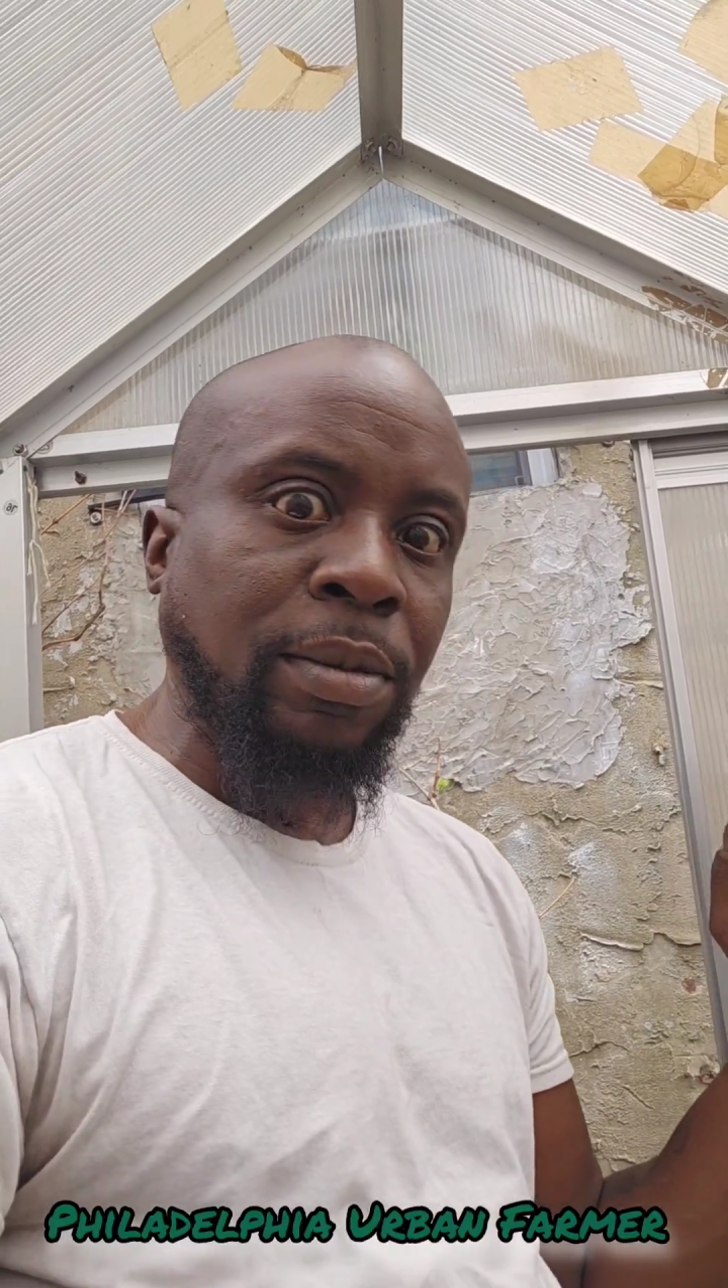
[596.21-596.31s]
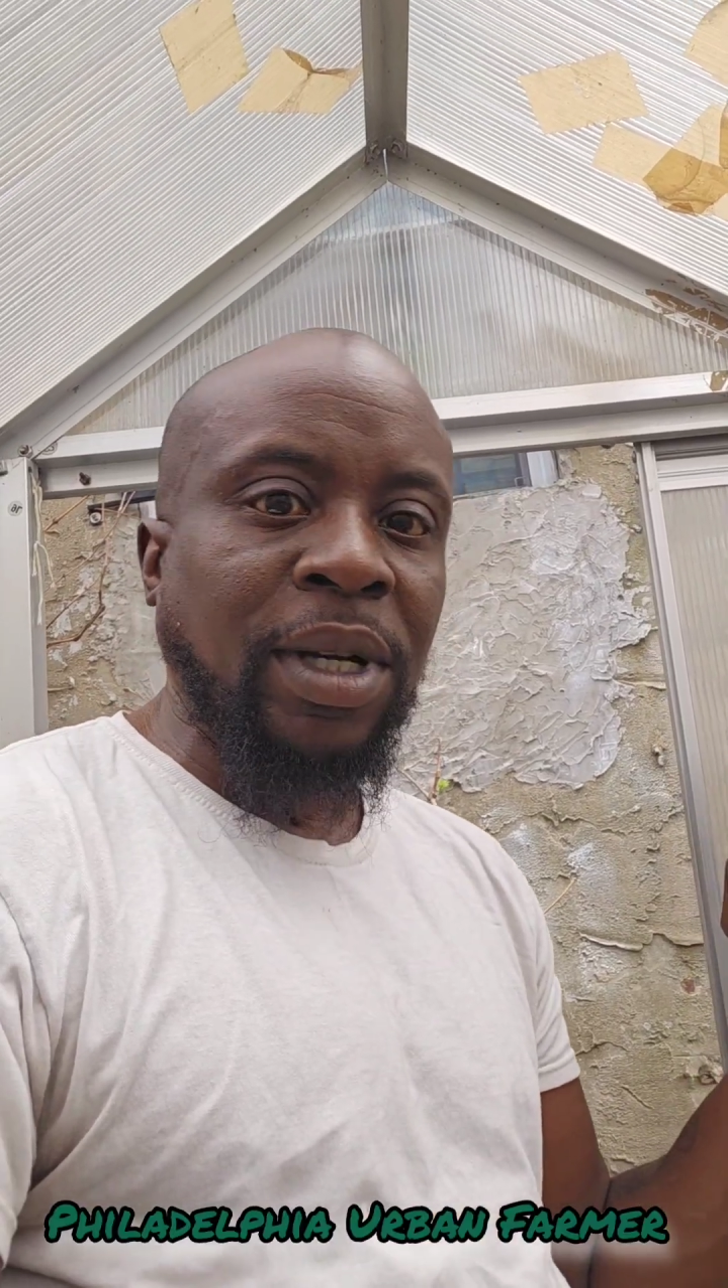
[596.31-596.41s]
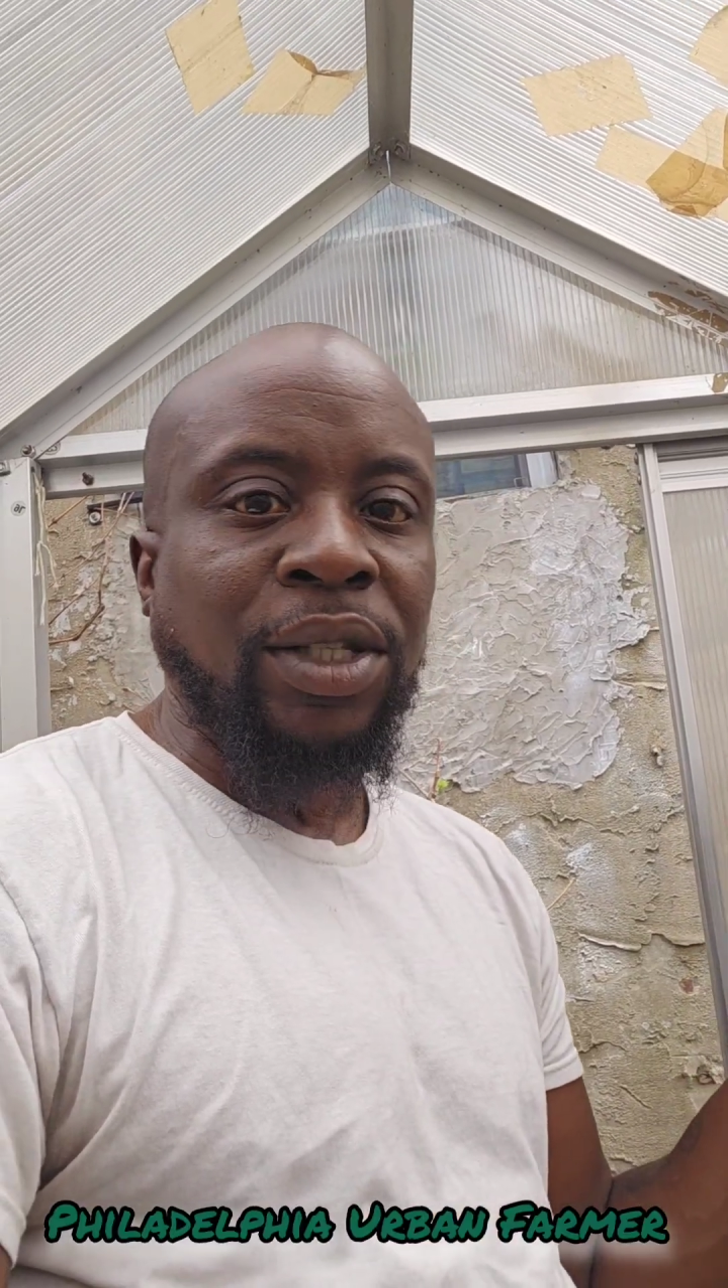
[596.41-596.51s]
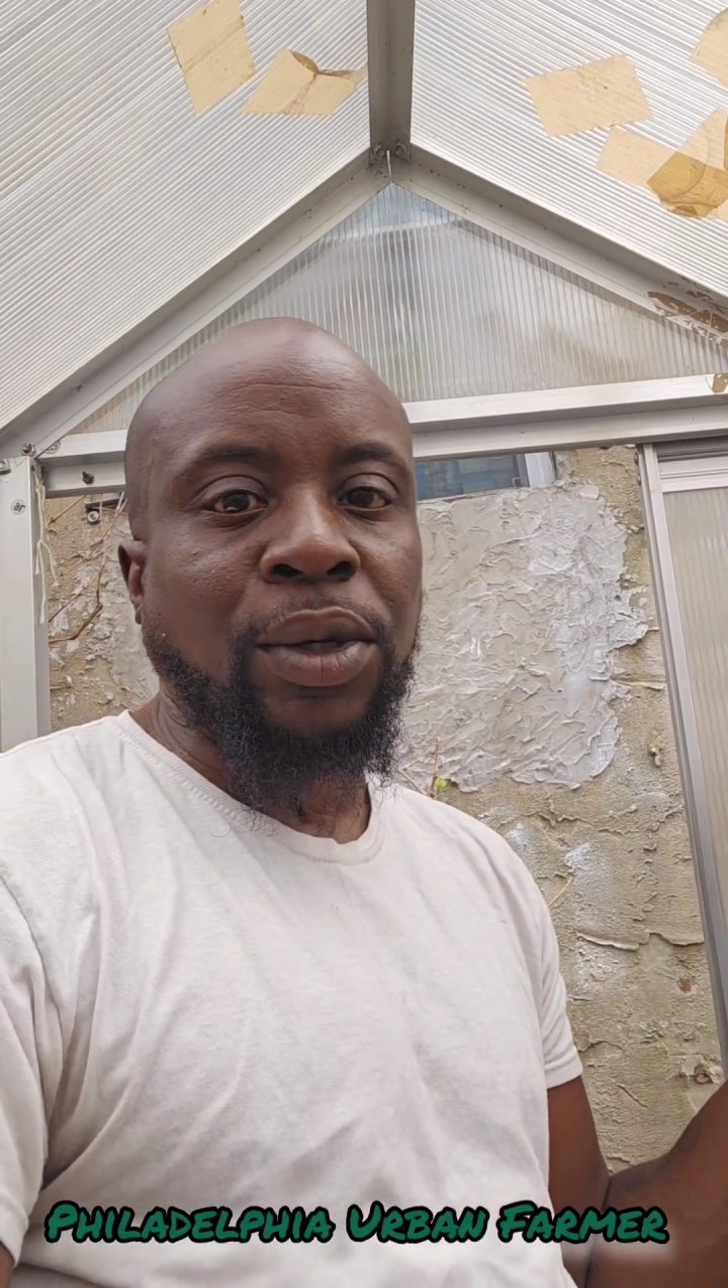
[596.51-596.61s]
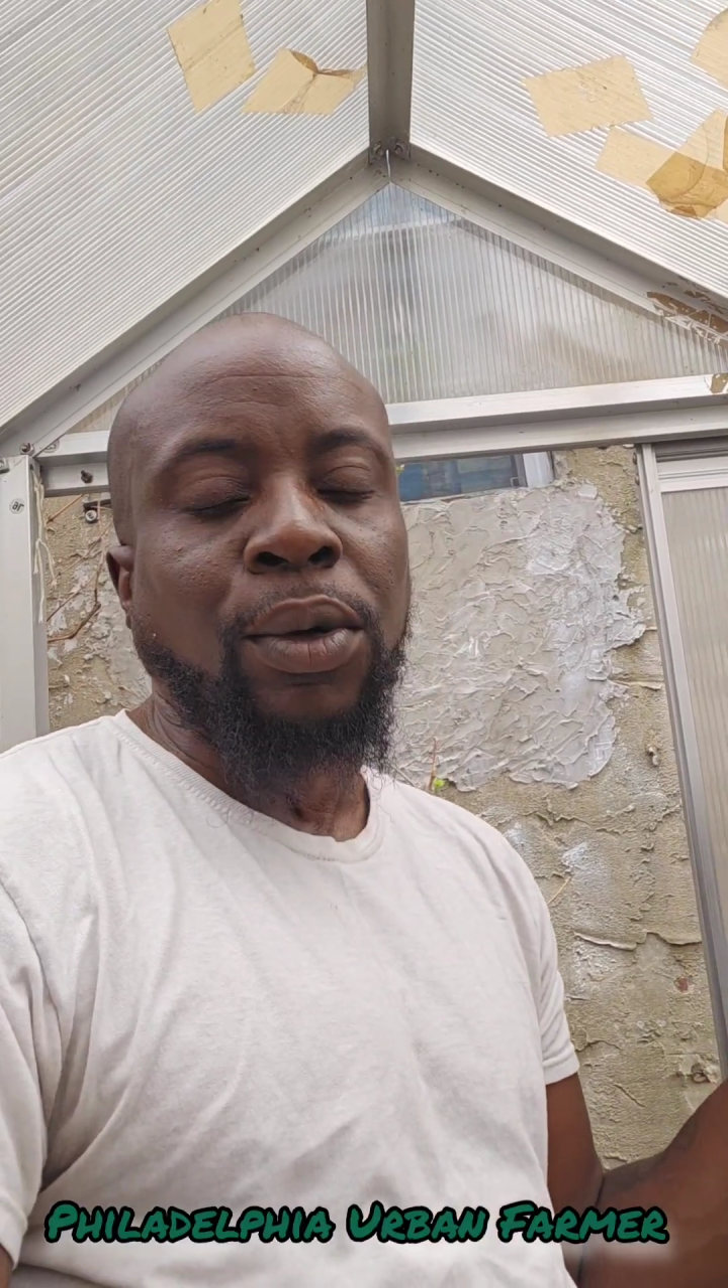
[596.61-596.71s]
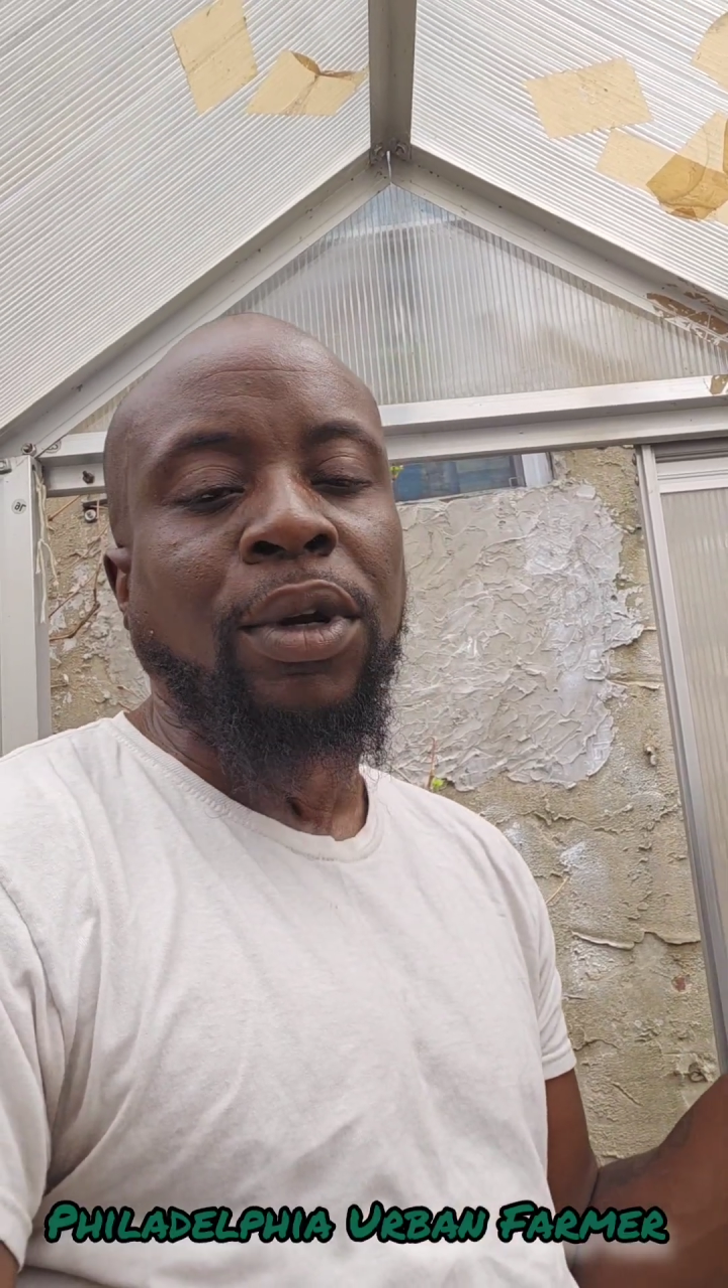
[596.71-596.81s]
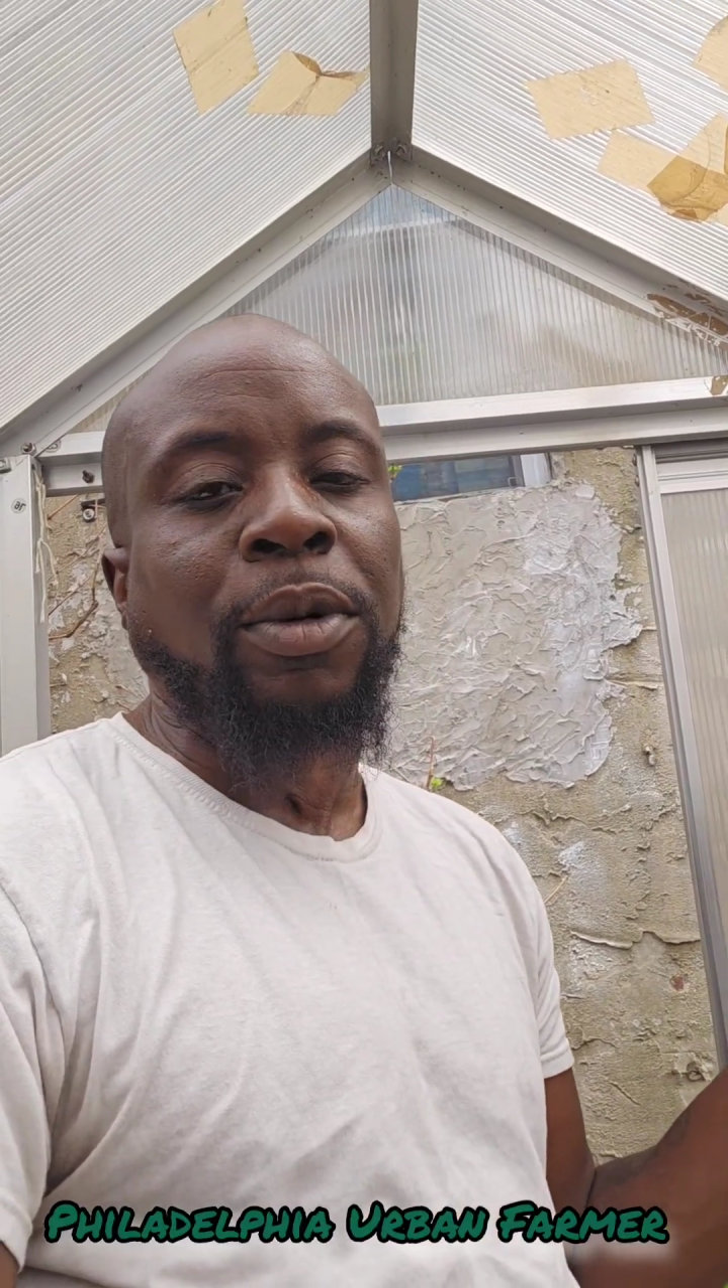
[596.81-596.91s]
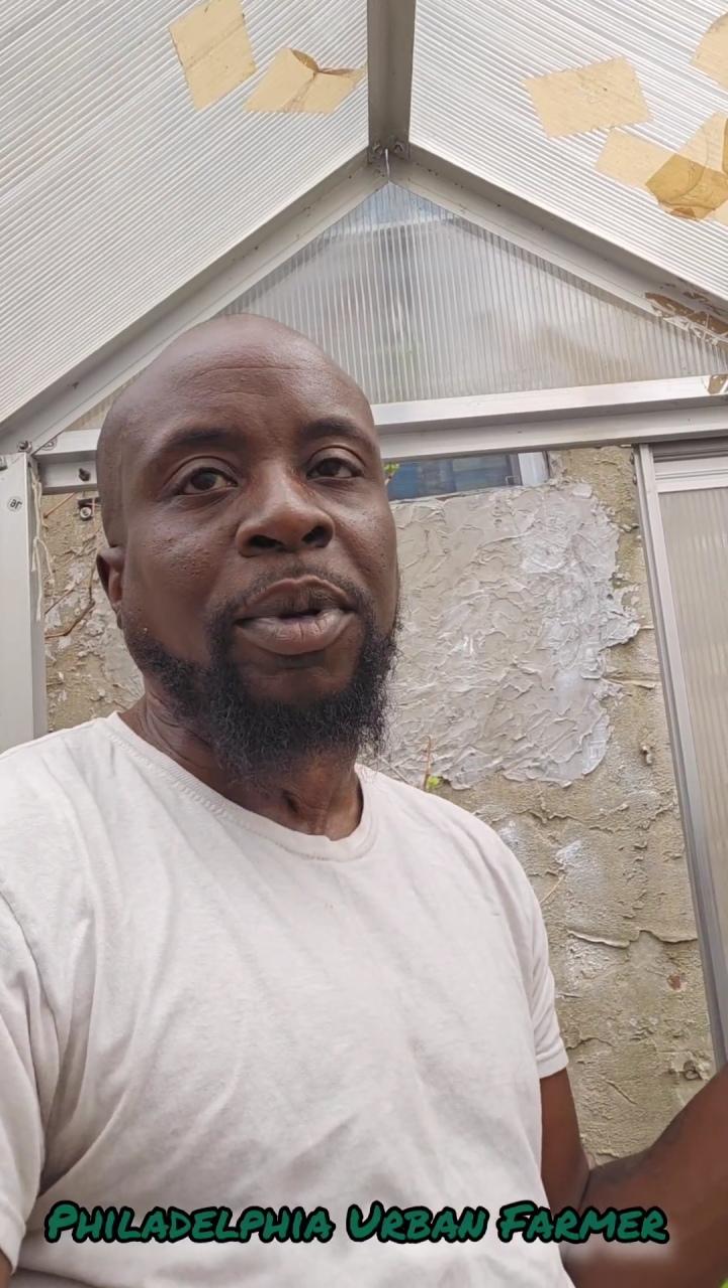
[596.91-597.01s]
my solar